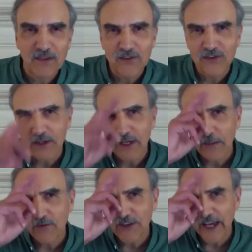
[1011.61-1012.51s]
So it
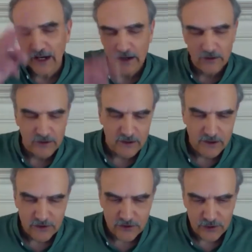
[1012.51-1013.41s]
comes down
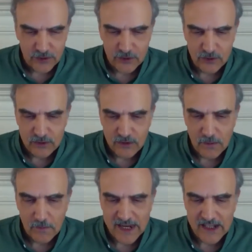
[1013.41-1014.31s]
to
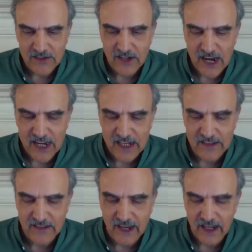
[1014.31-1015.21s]

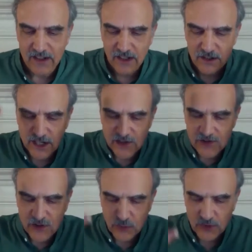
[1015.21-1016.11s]
maintaining that
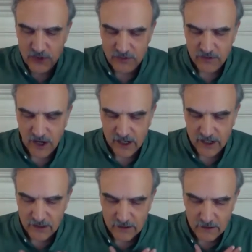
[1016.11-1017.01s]
connection with the
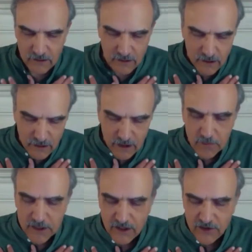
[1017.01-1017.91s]
divine,
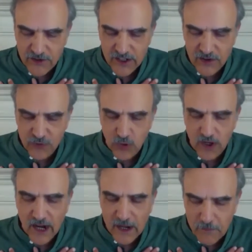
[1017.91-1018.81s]
because that is
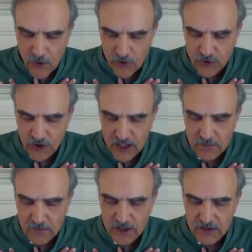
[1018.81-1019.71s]
what I personally
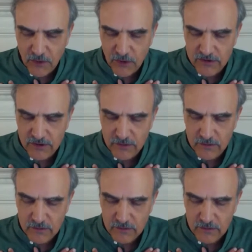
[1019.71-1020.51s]
have been devoted to.